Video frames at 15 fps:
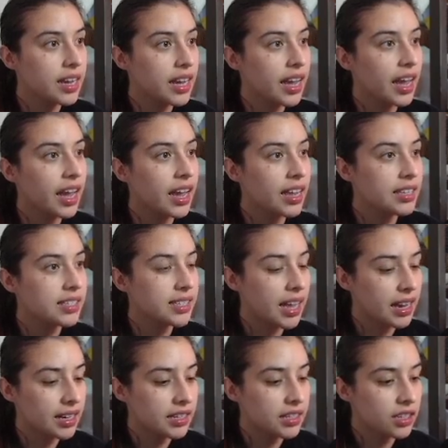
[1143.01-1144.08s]
a
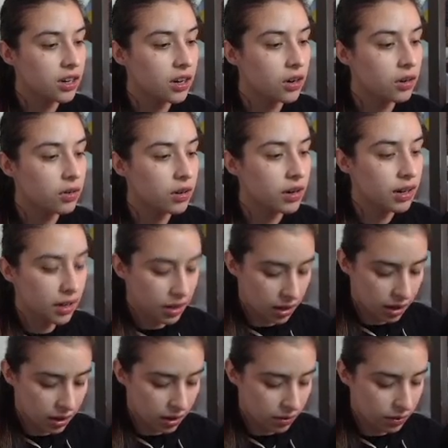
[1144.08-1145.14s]
status code
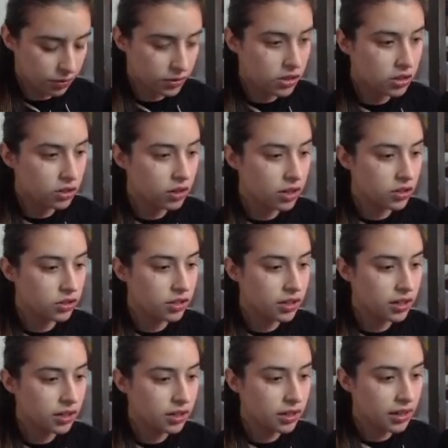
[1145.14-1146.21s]
of
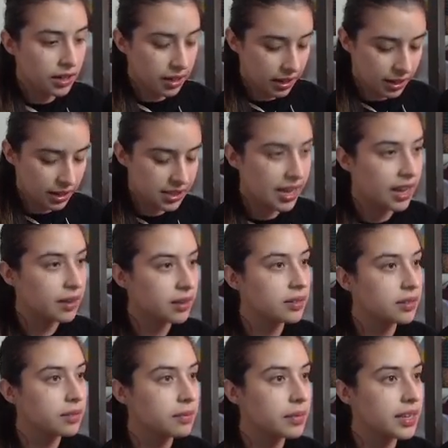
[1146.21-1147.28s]
200 because that
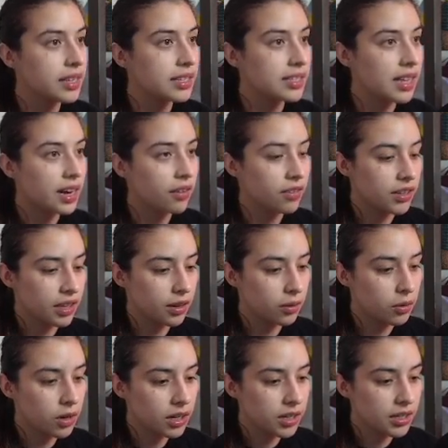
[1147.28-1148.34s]
means that everything
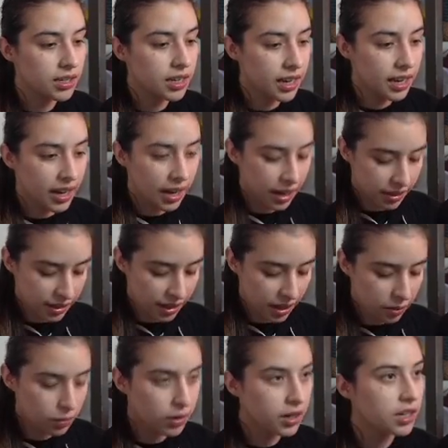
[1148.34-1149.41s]
worked. And then
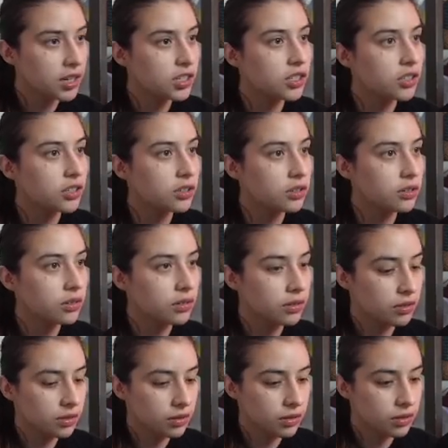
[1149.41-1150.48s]
we're going to do
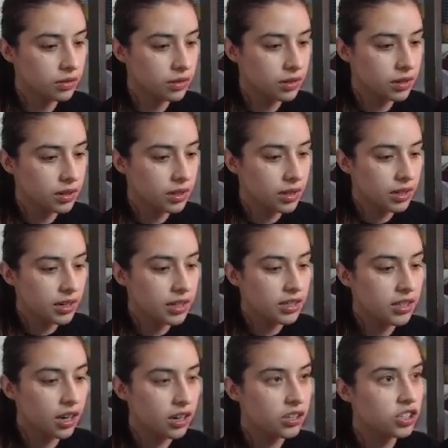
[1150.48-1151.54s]

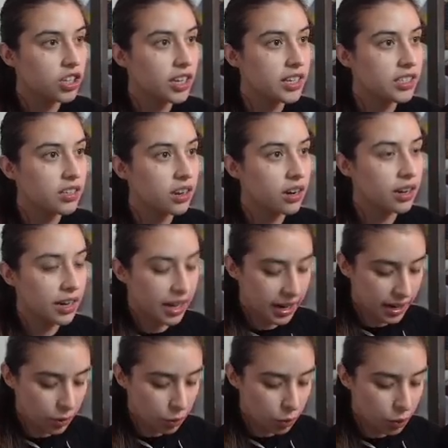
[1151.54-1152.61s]
.json,
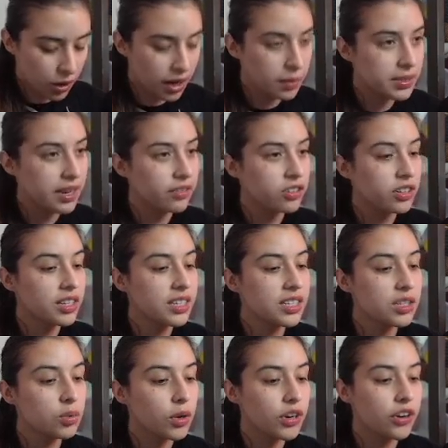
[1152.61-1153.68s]
and what comes after this
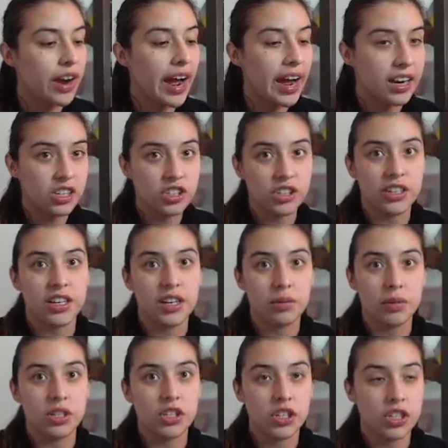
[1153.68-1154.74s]
is what you're actually going to
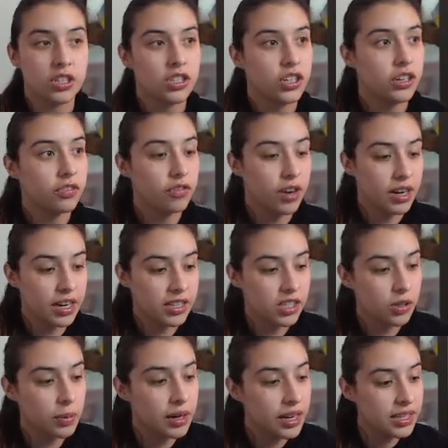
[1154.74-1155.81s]
return to your front end. So
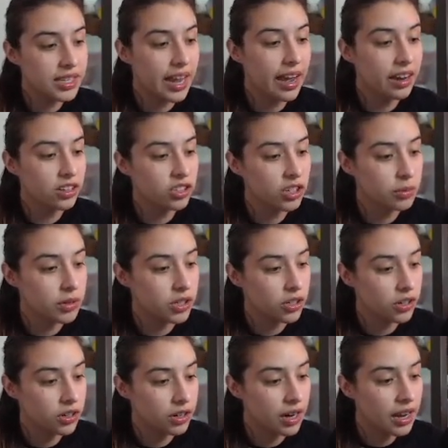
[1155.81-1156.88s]
we need to actually
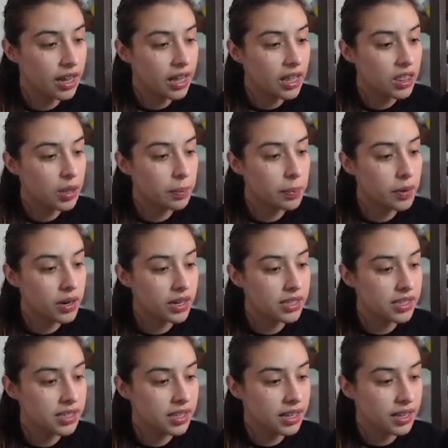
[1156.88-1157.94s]
return the
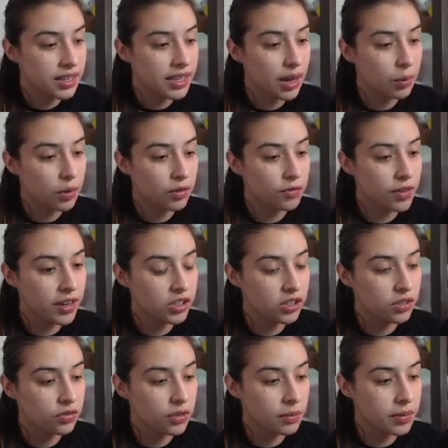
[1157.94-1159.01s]
books that were fetched
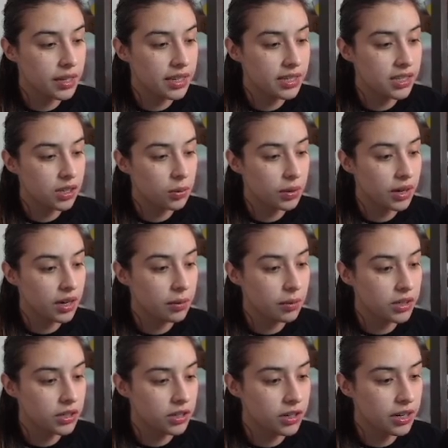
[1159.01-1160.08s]
from this. So we're going to
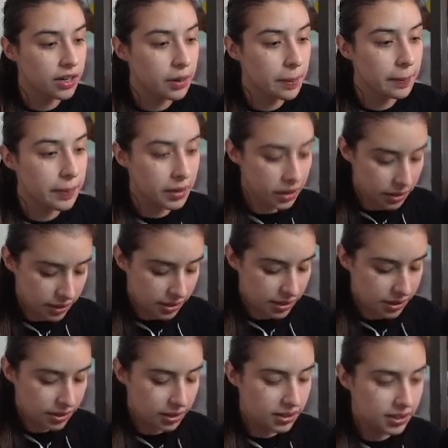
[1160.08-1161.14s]
return here
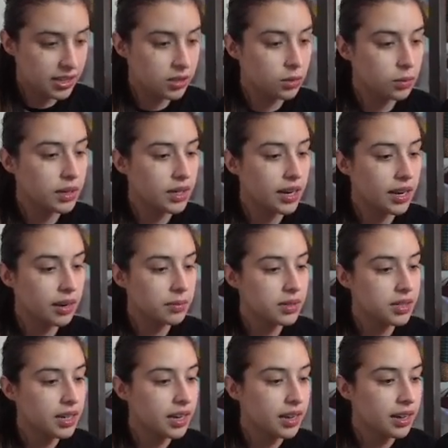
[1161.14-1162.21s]
books because that's what we named
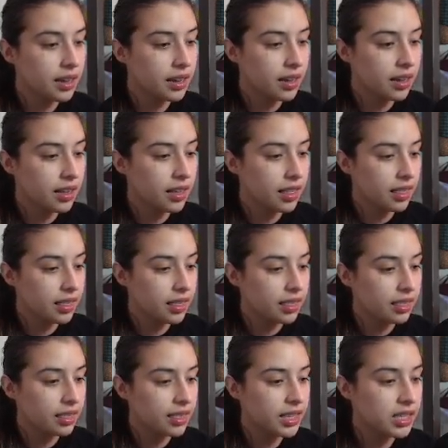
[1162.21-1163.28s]

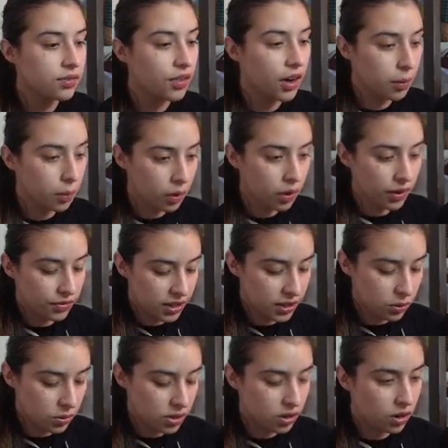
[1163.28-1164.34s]
this variable. If this
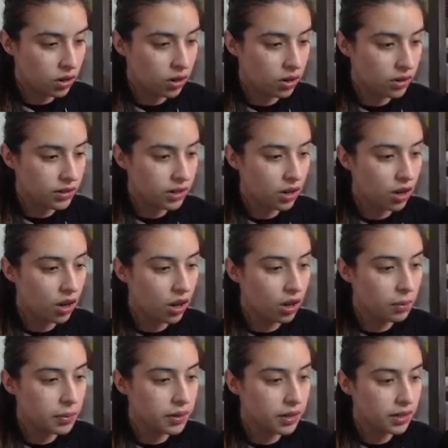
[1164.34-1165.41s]
was called all
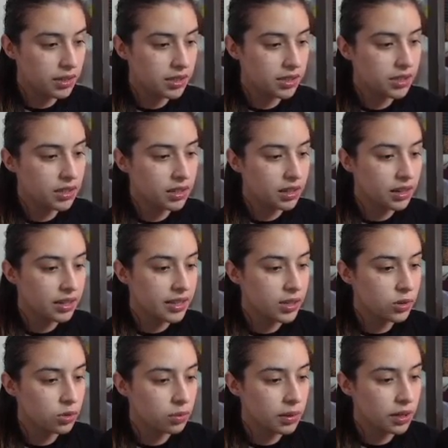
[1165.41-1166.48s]
books, this
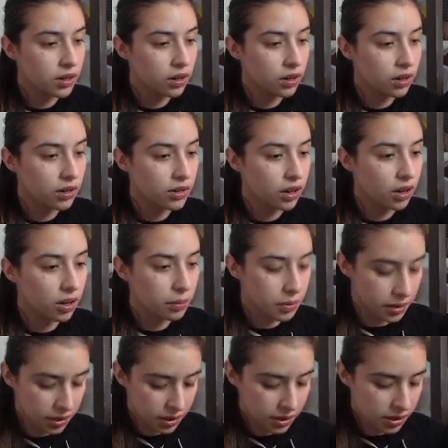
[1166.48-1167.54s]
would be called all
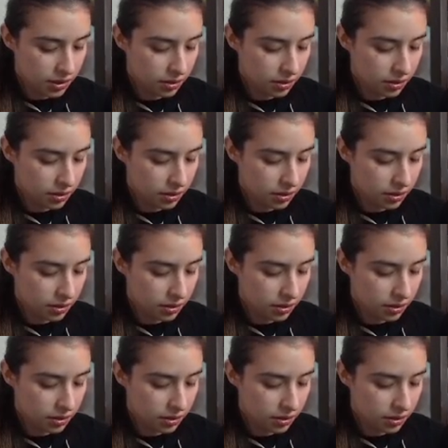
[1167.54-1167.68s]
books.